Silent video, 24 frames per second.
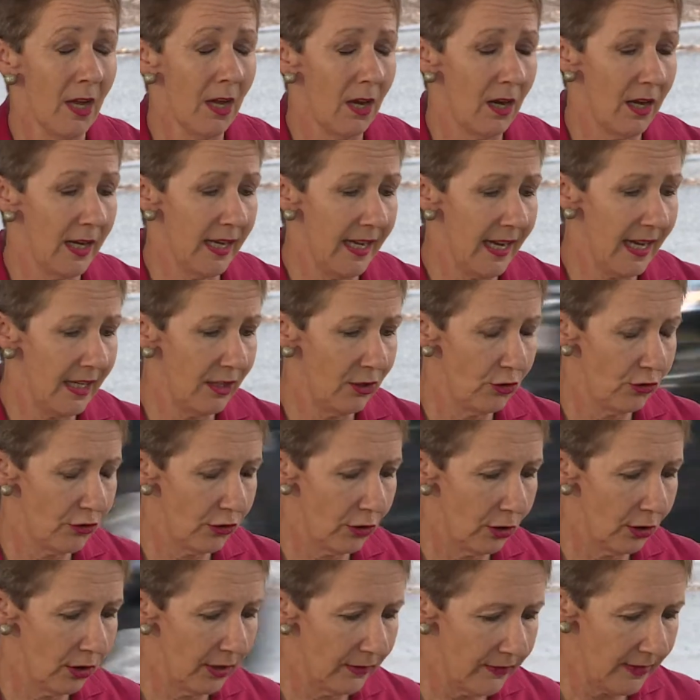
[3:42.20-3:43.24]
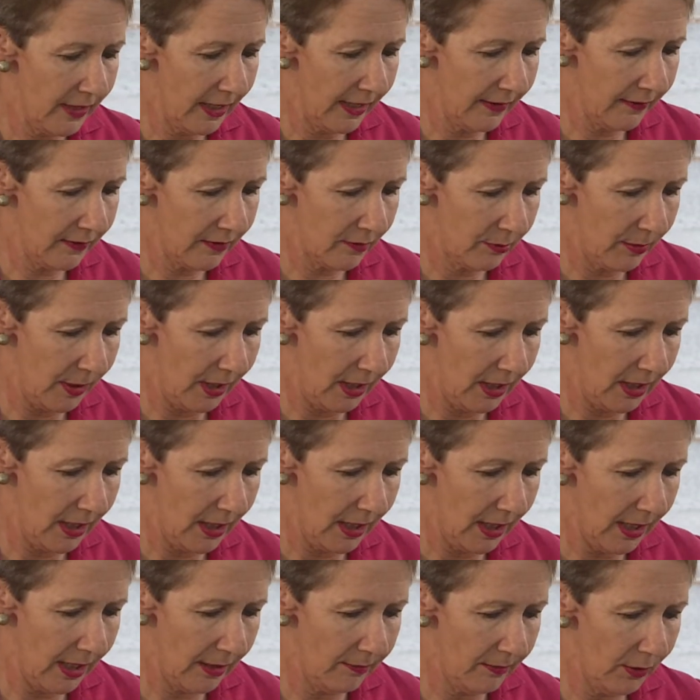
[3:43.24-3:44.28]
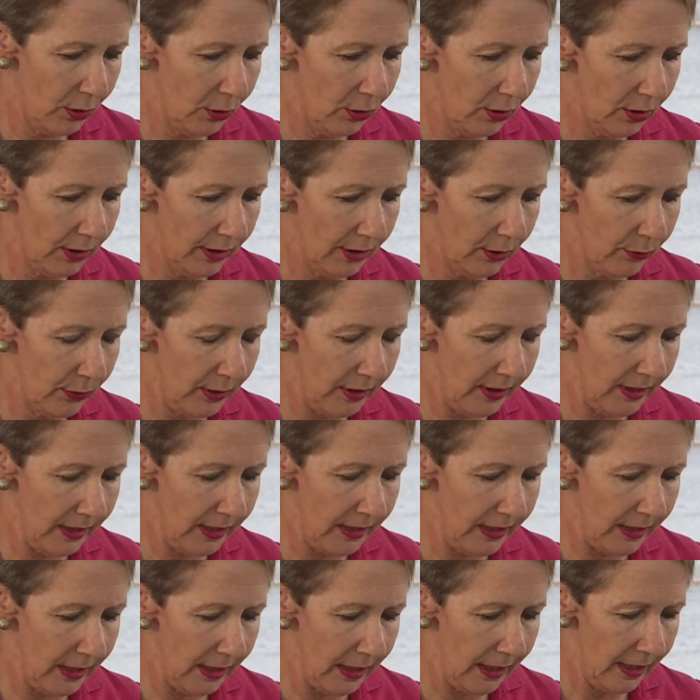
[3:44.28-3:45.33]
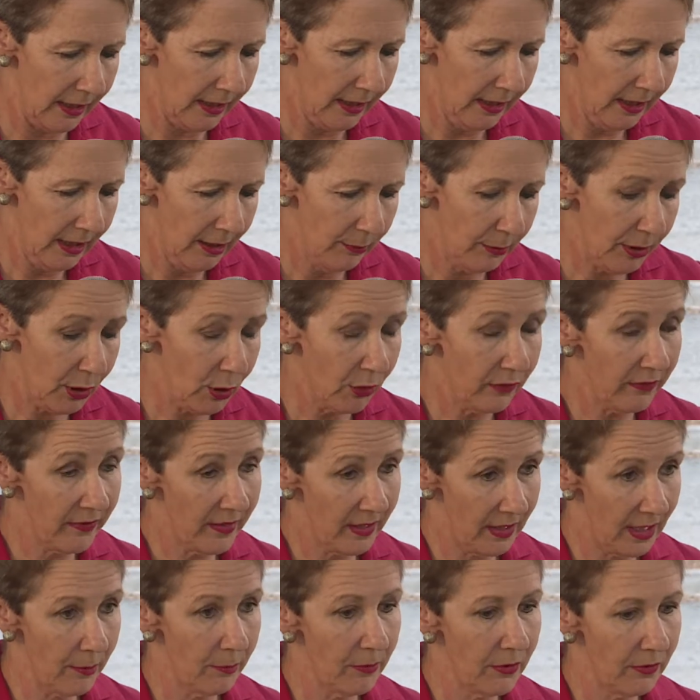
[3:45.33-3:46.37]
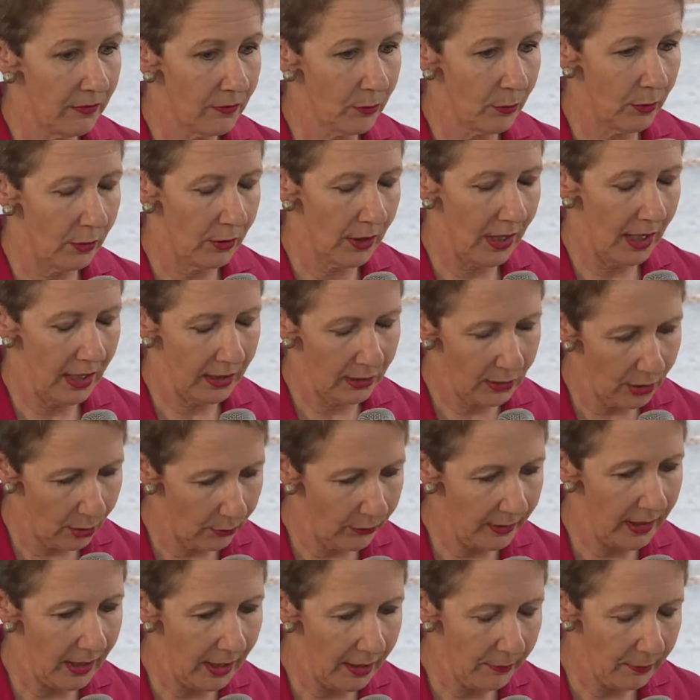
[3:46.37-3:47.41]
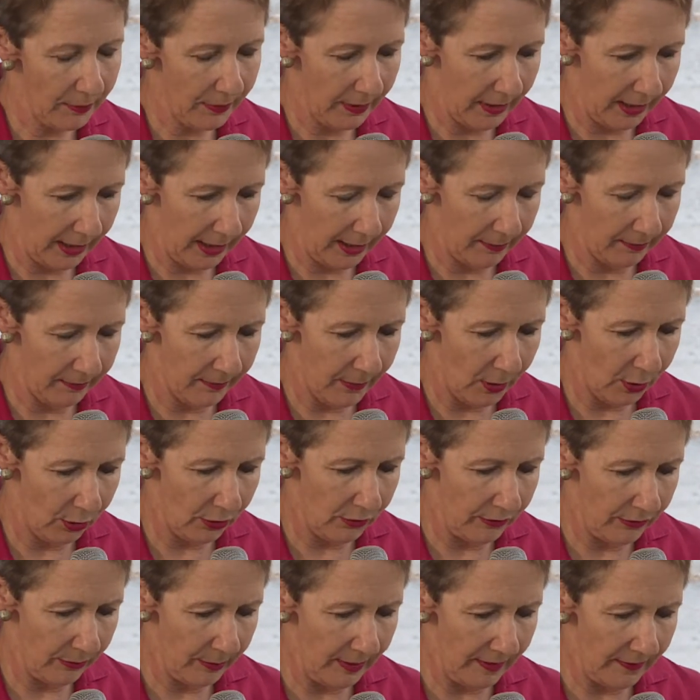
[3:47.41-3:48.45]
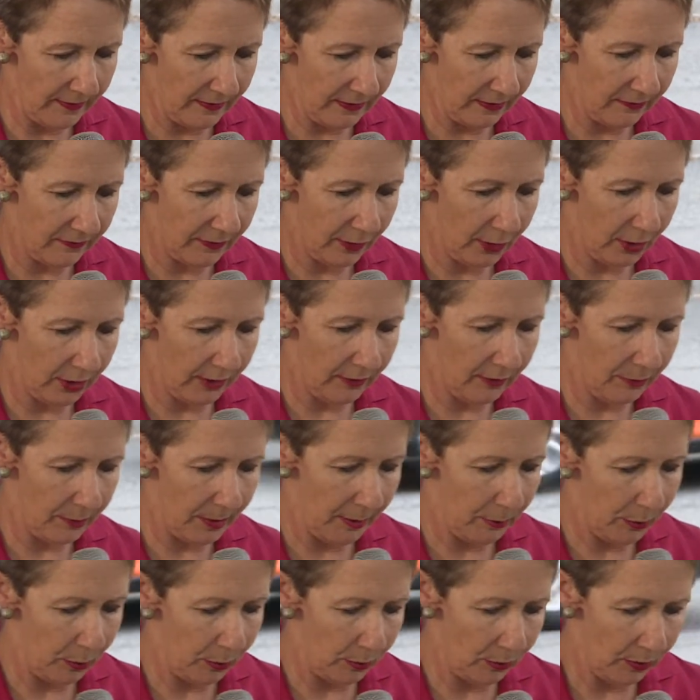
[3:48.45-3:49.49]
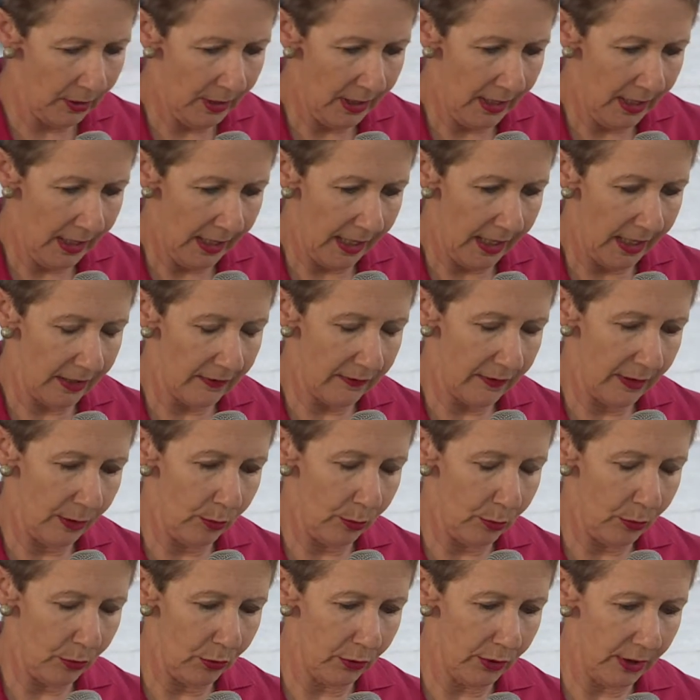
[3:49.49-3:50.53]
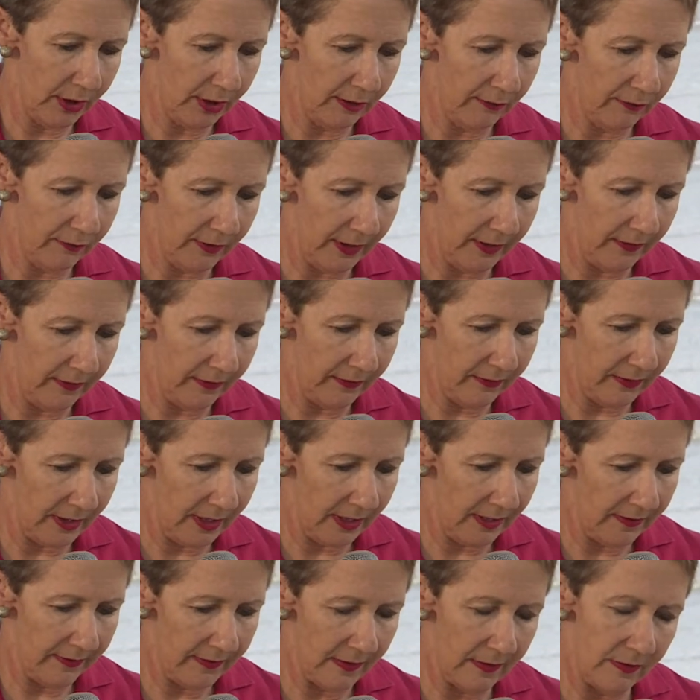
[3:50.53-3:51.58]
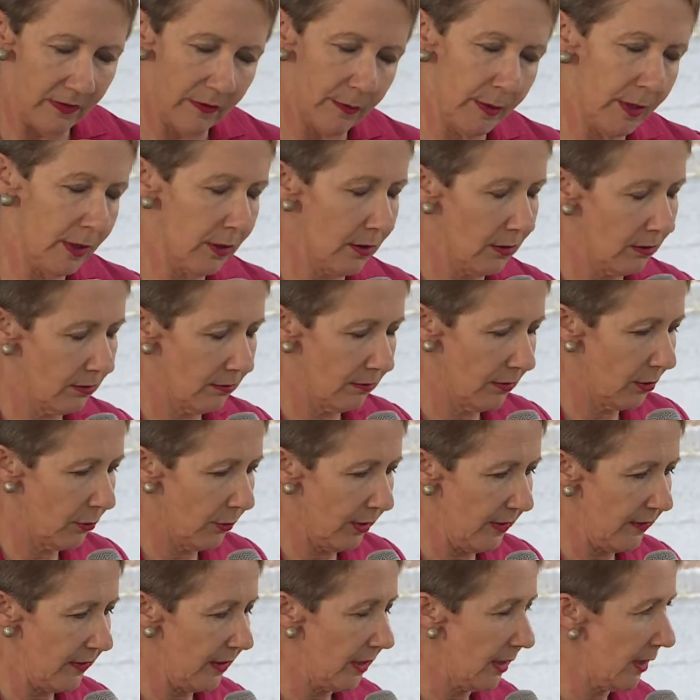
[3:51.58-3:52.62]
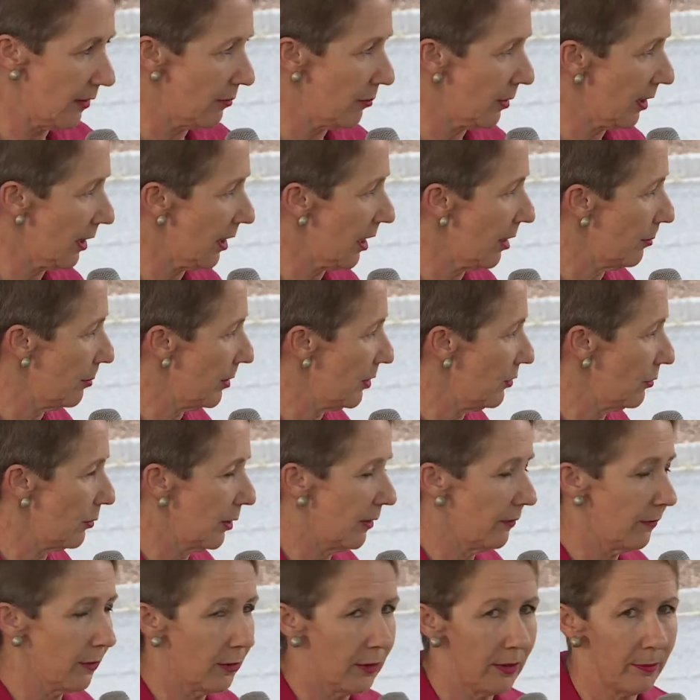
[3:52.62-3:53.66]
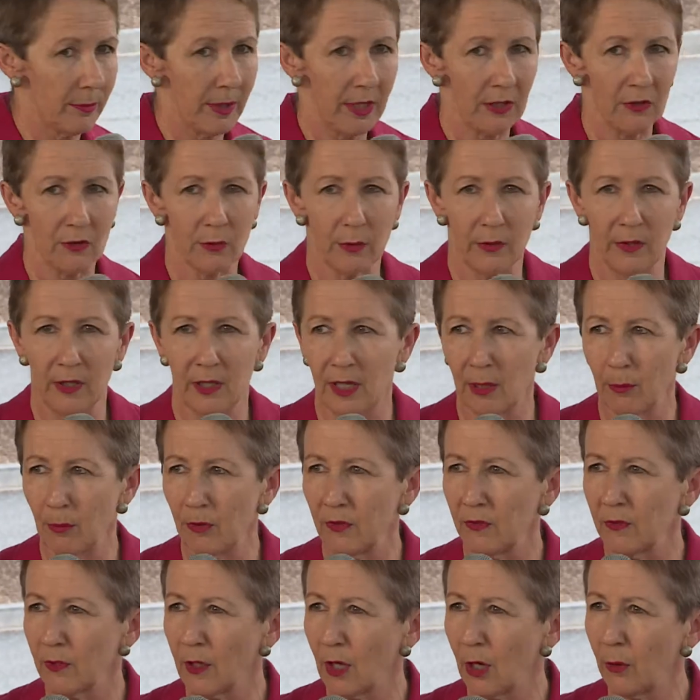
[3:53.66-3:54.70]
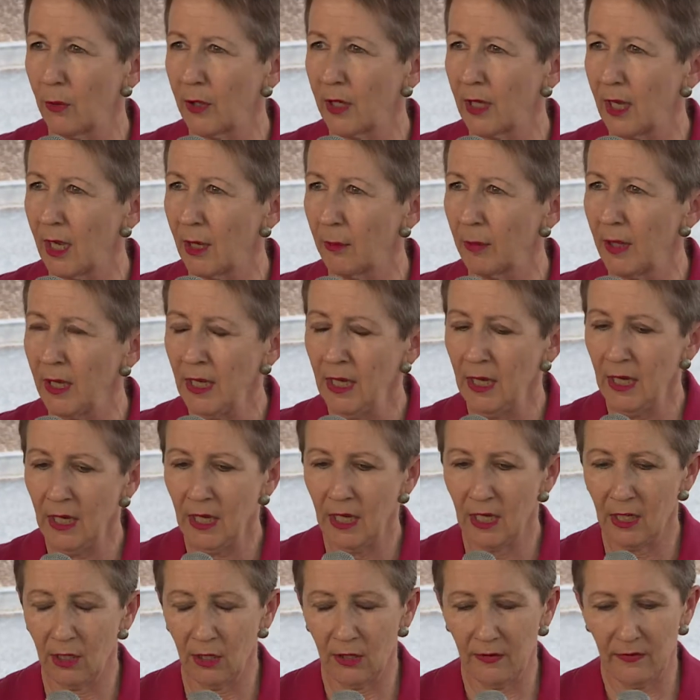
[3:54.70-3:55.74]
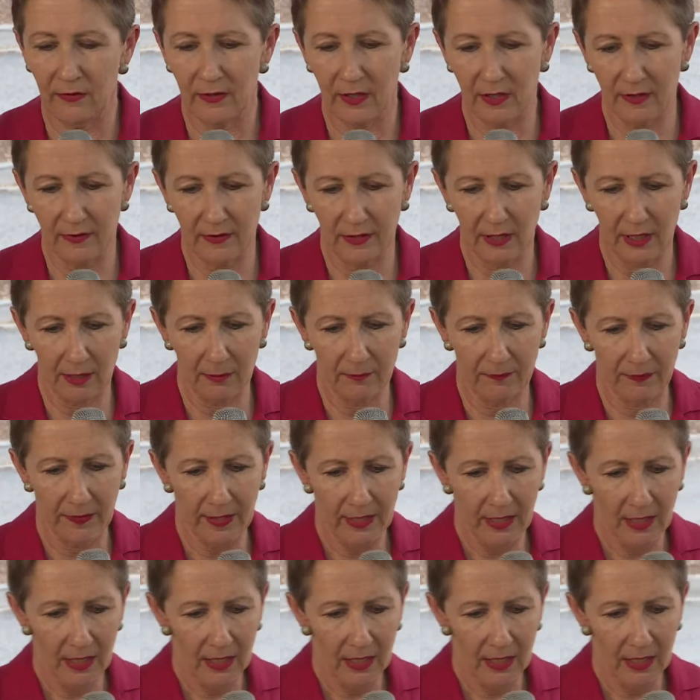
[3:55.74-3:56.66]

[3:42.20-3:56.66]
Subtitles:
I had a journalist ask me earlier in the year, because the numbers are going up on domestic violence, people actually reporting offences, and he said to me, oh, the Queensland Government can't be doing very much when the numbers are going up. And I said to him,